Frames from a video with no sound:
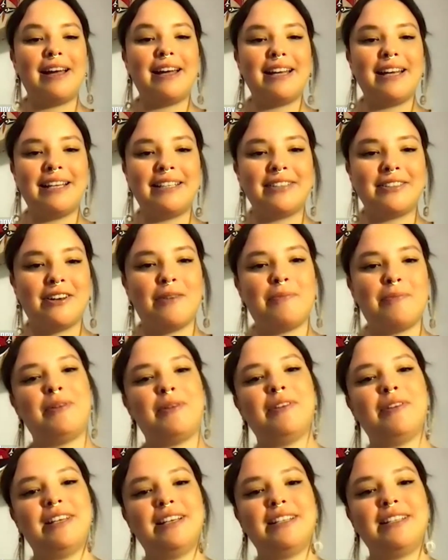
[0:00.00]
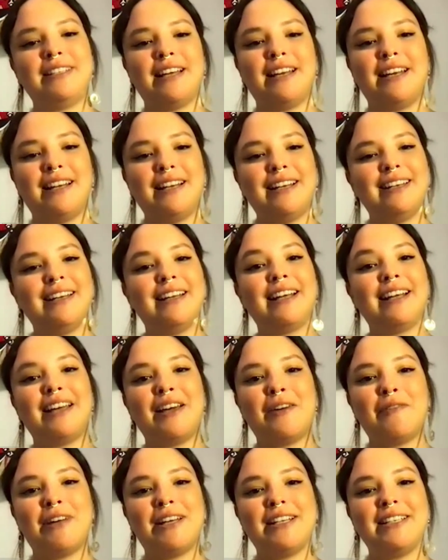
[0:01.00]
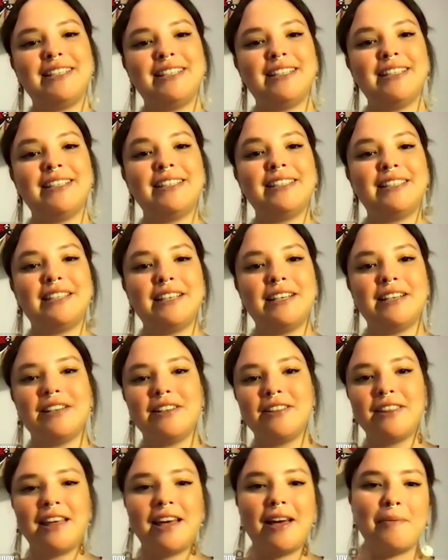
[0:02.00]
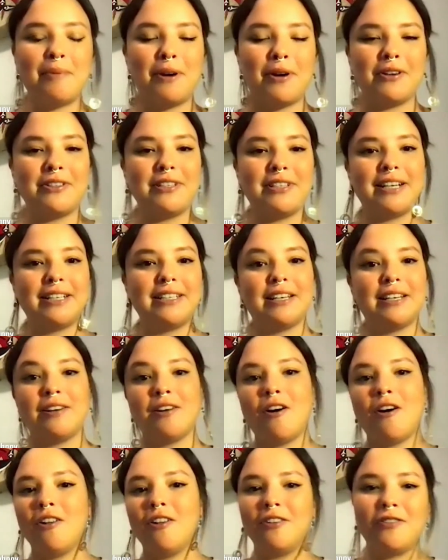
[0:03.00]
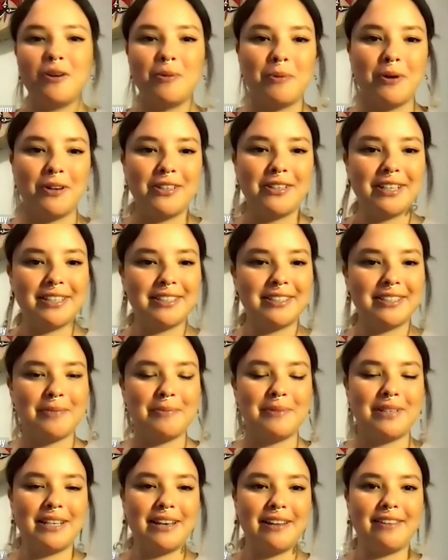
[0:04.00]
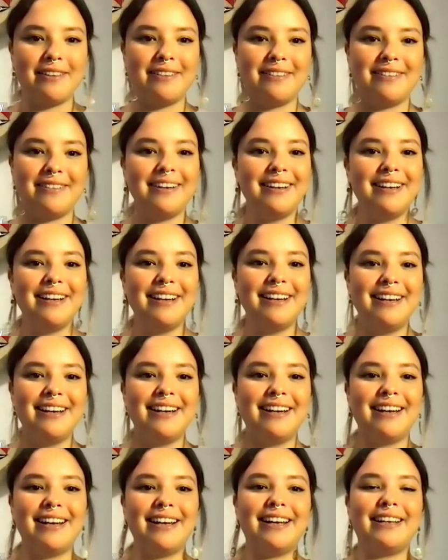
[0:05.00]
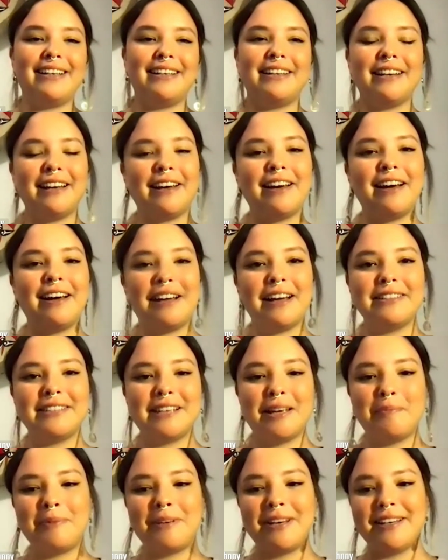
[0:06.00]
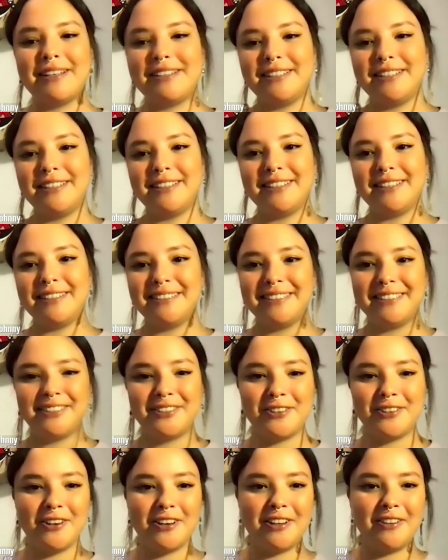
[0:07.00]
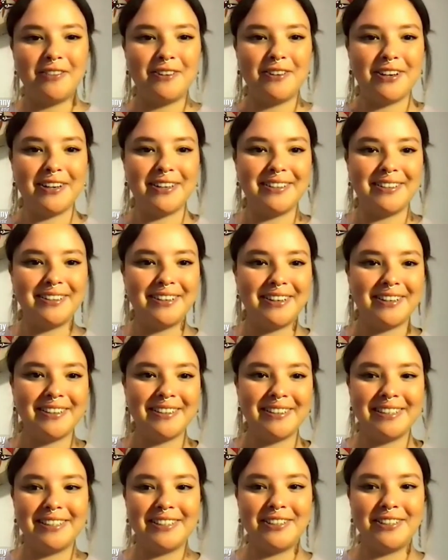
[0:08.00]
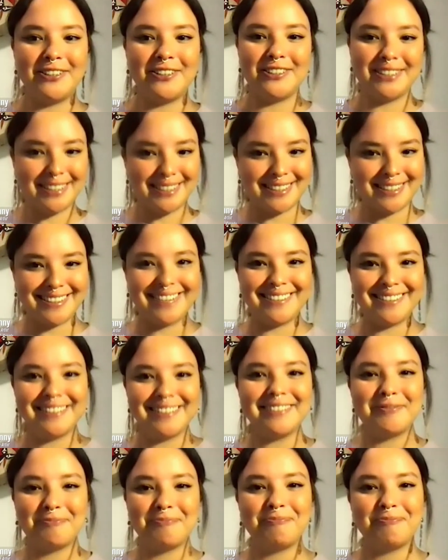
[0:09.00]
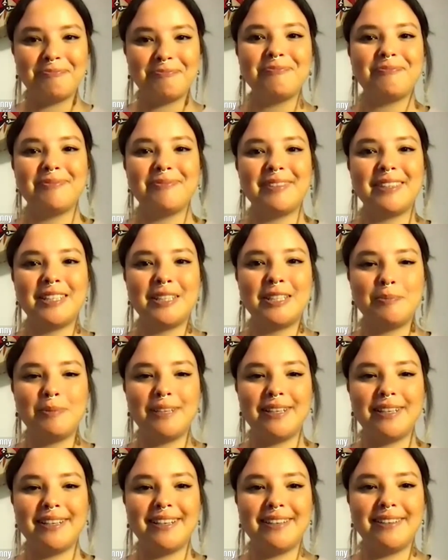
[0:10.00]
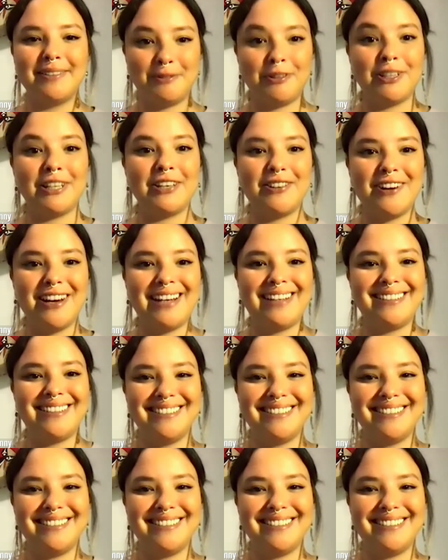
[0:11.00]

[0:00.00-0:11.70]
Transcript: It's got me really excited, and I can't wait to see that project and all of your projects come together. And Haitzepka to all of our listeners. It's been really great.